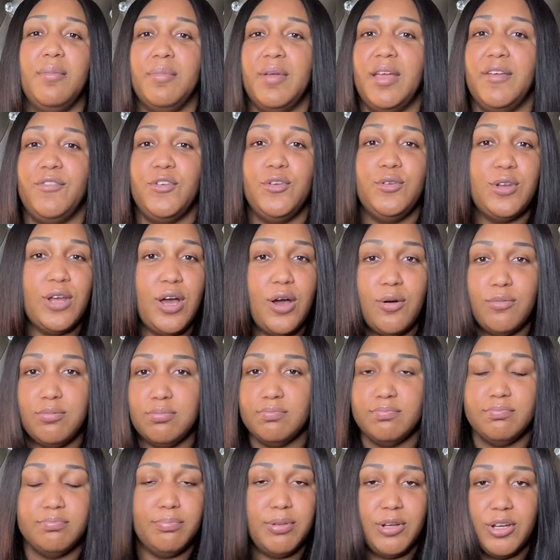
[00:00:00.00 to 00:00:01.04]
If you don't
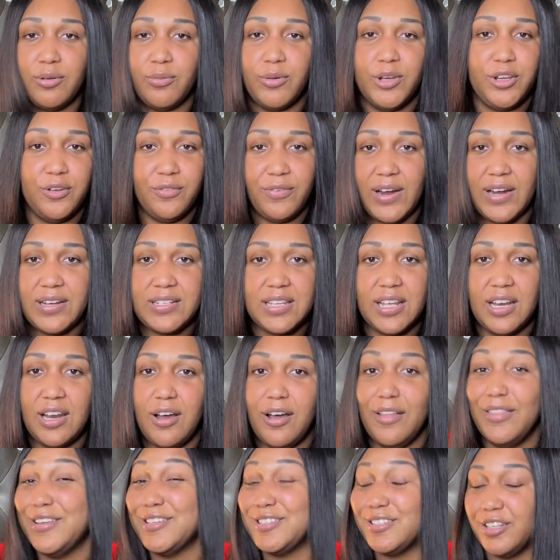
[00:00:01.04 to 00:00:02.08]
book when you first get
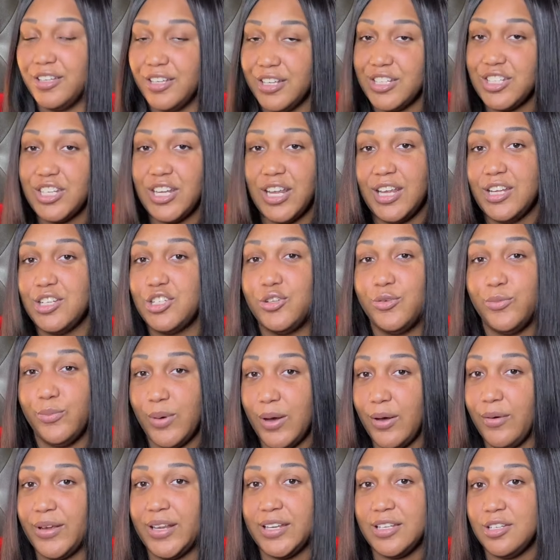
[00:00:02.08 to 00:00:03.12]
on, there's a good chance you
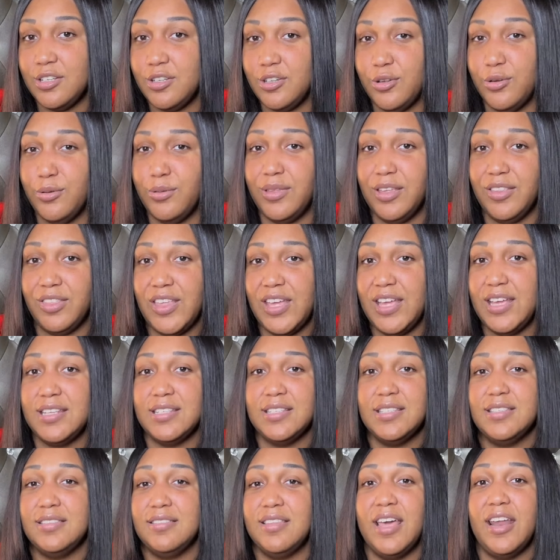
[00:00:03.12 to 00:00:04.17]
won't get to do the
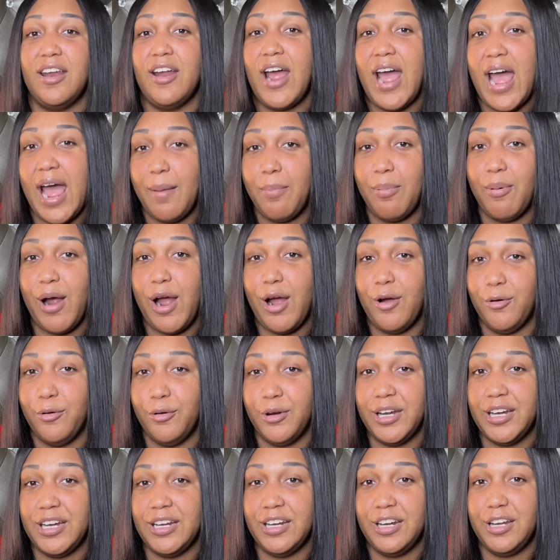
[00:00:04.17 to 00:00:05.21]
things that are high
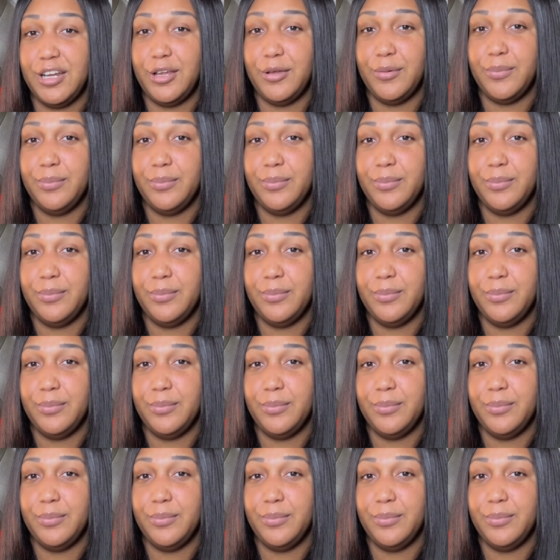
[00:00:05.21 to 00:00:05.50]
priority to you.